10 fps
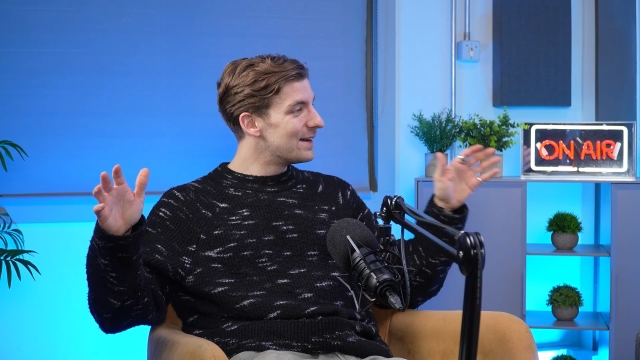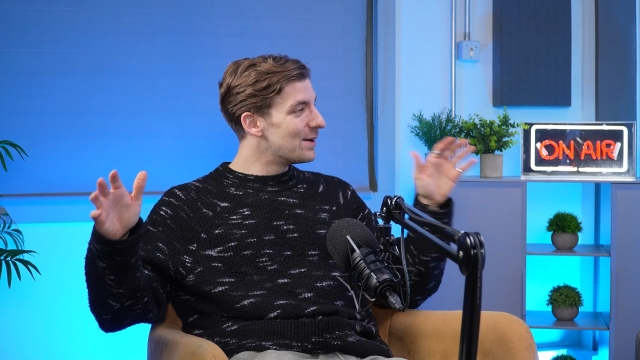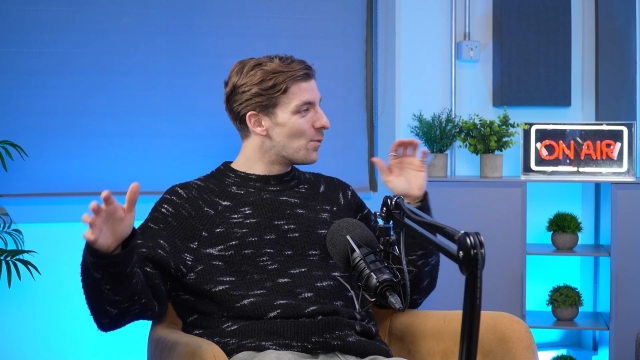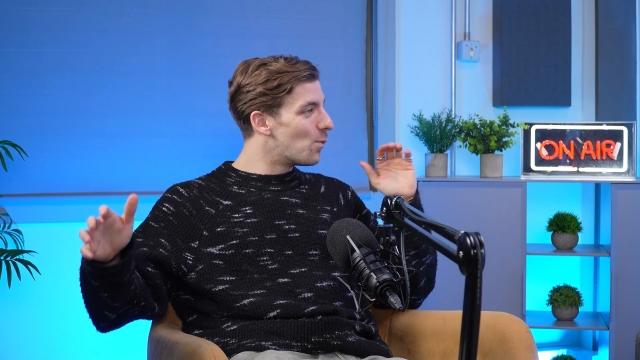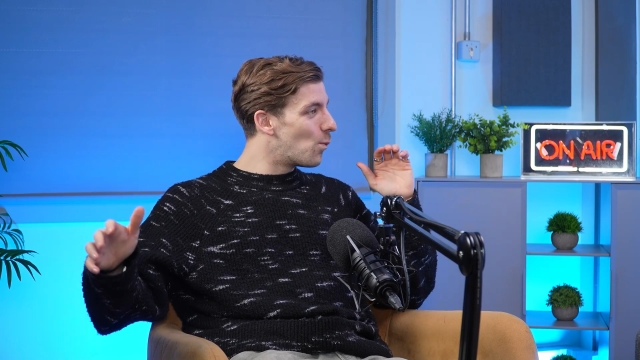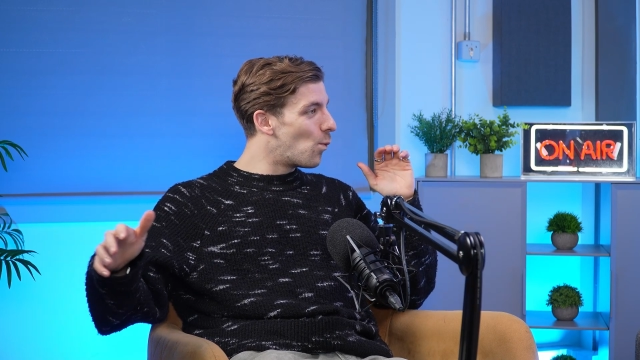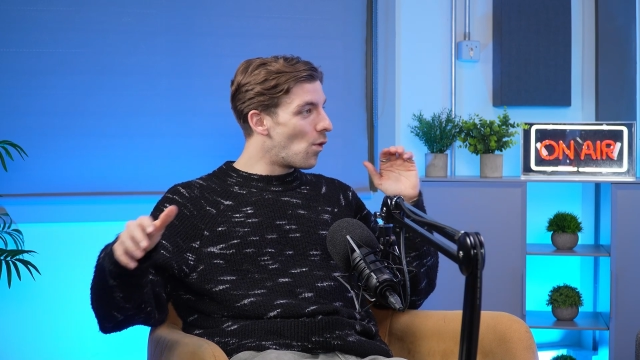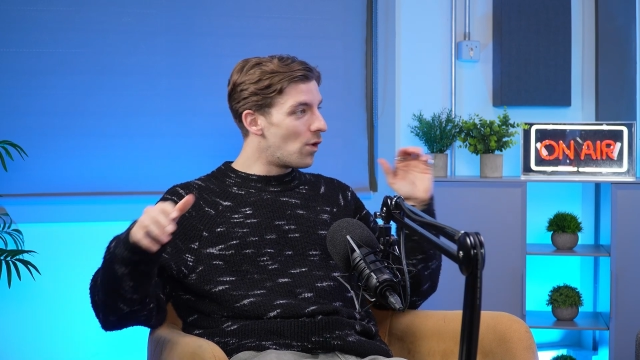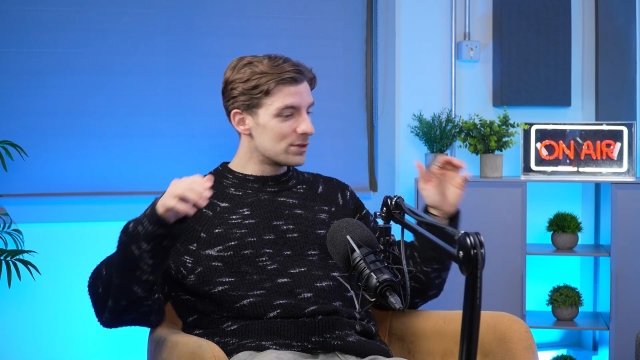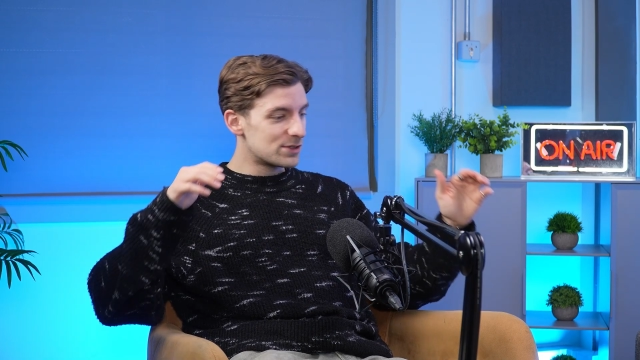
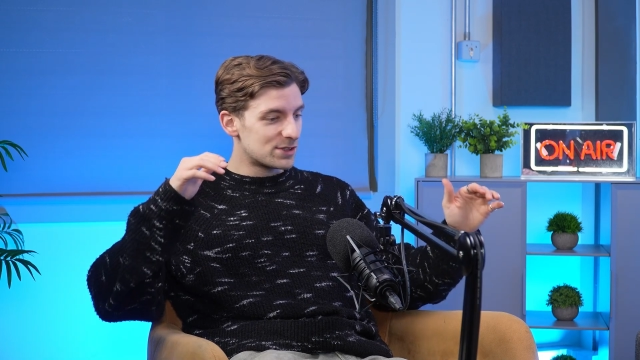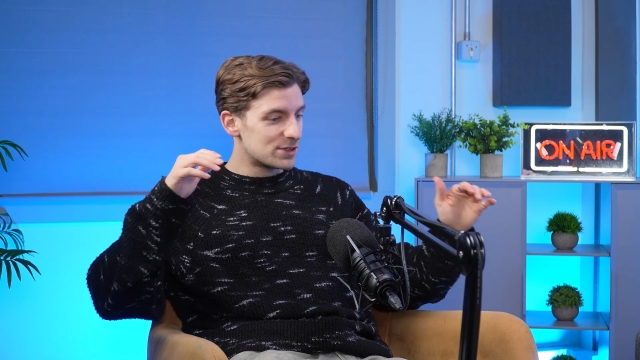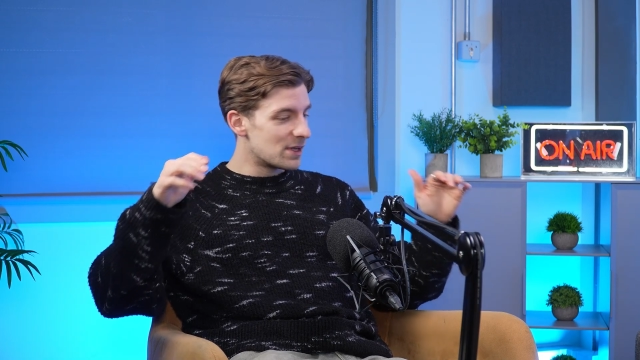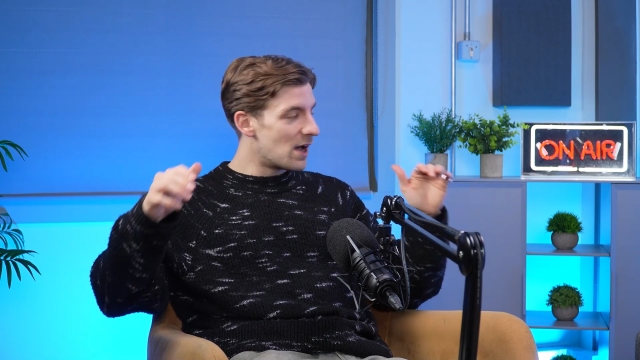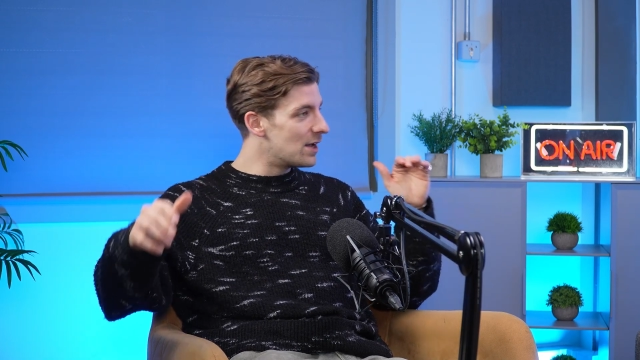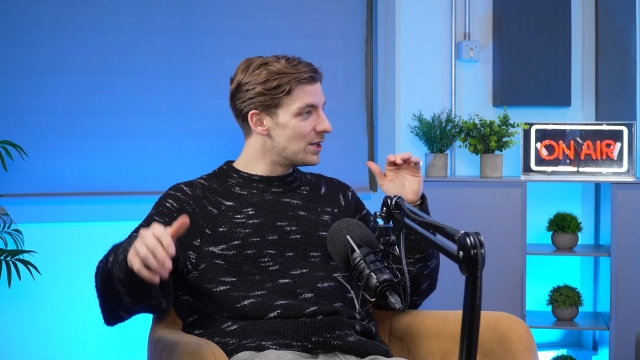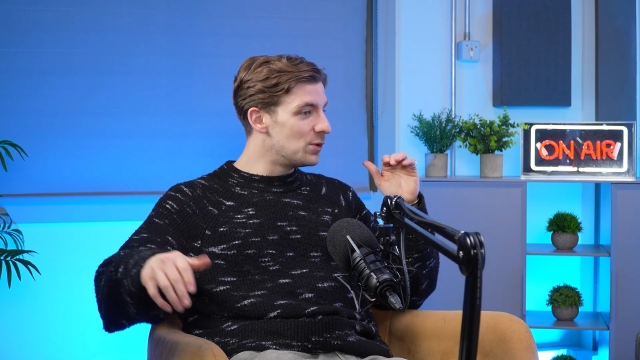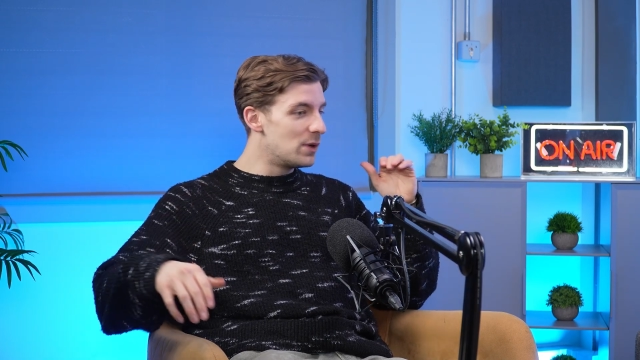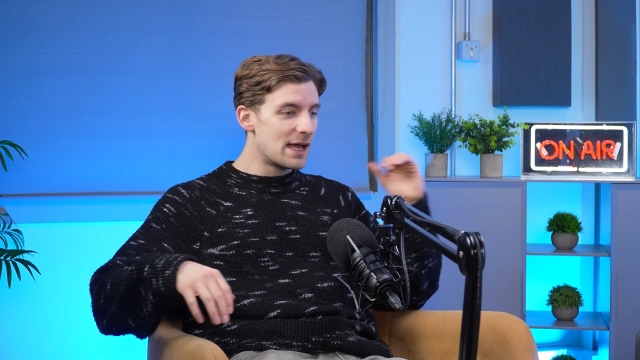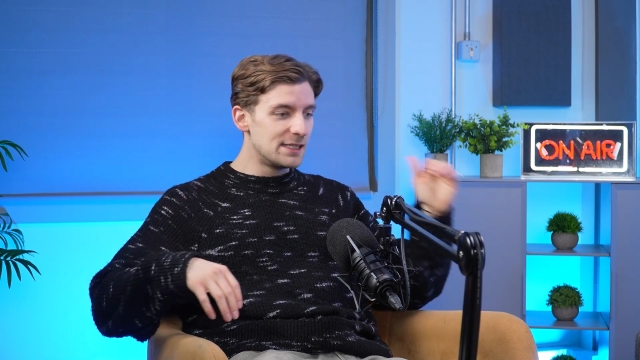Are
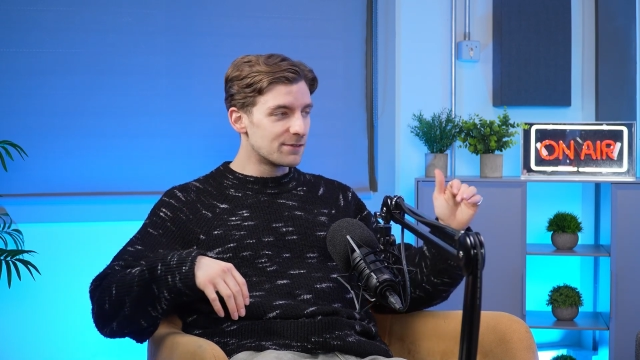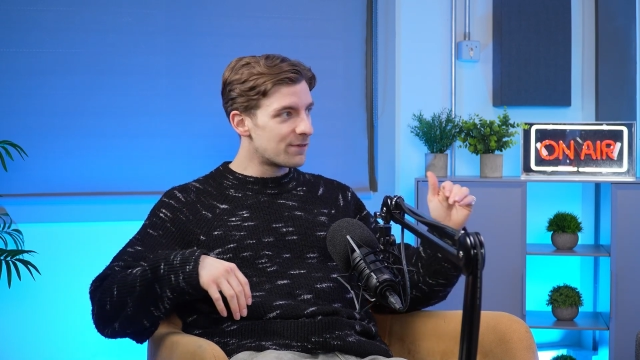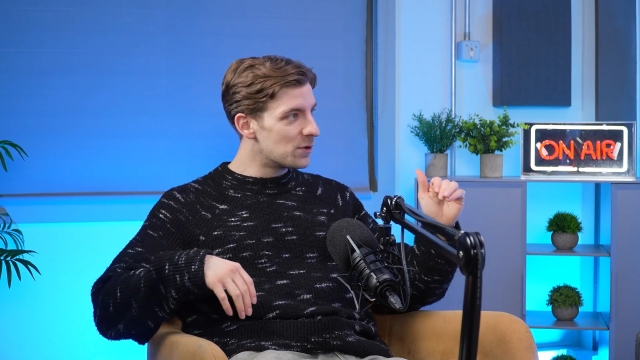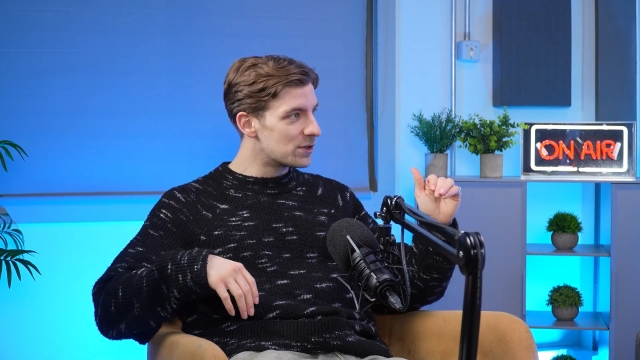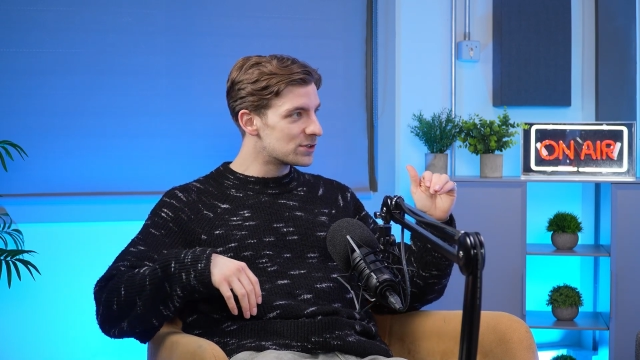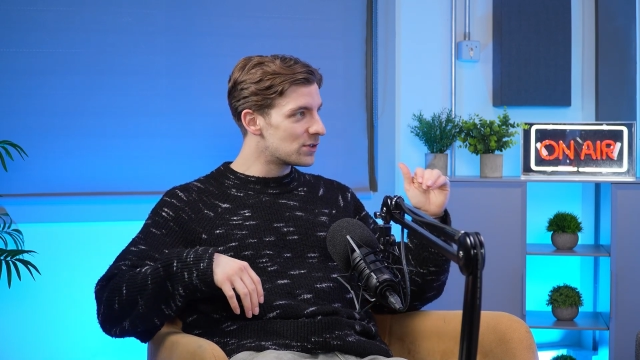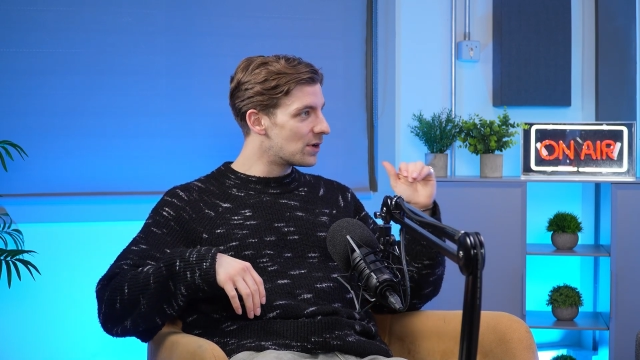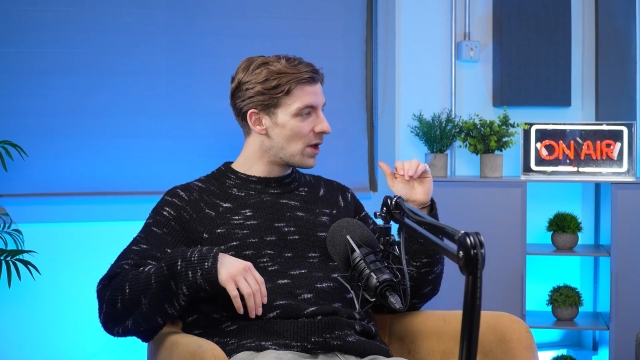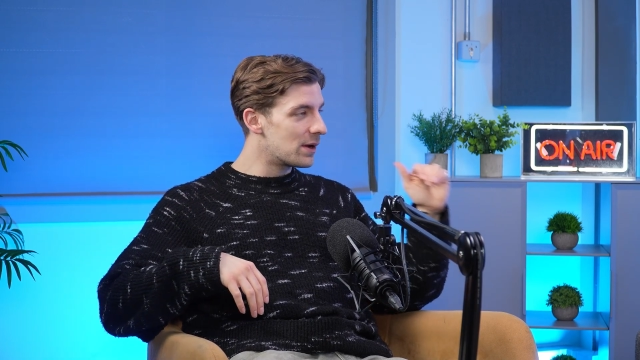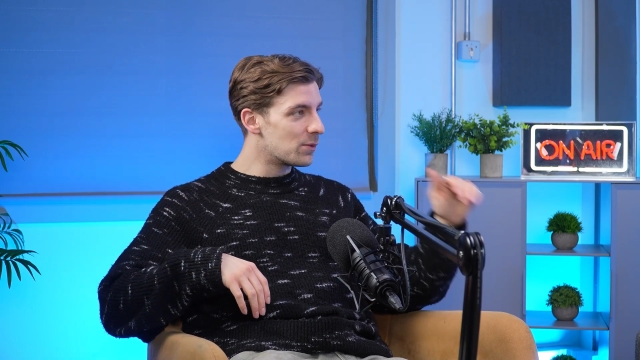you laser focused
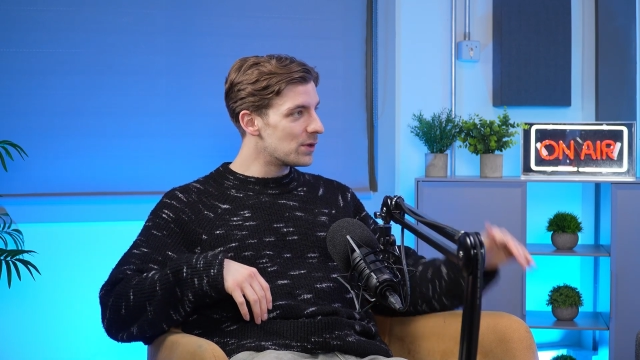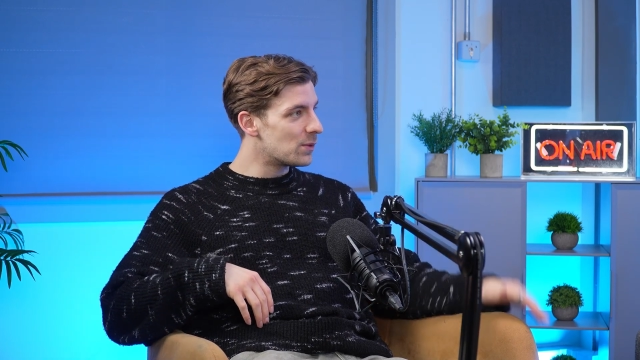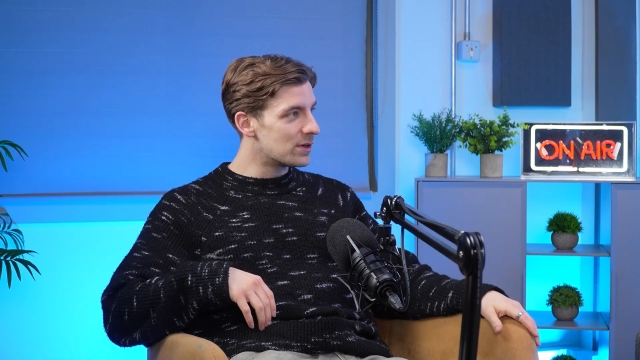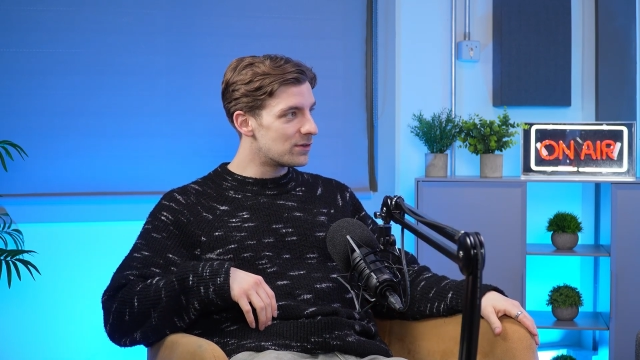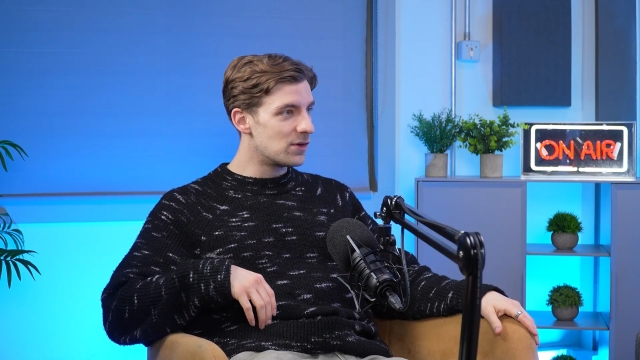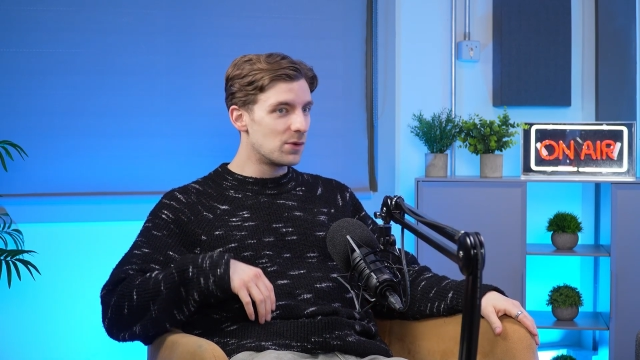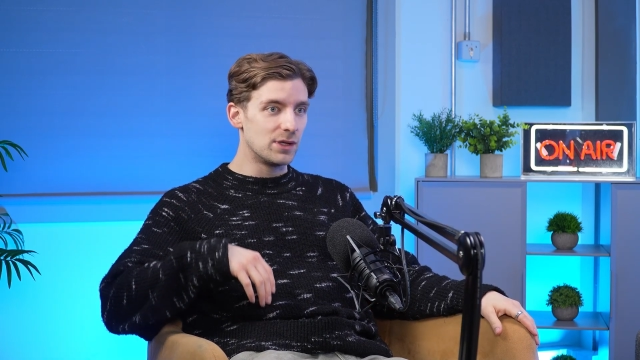on knowing what you want to do?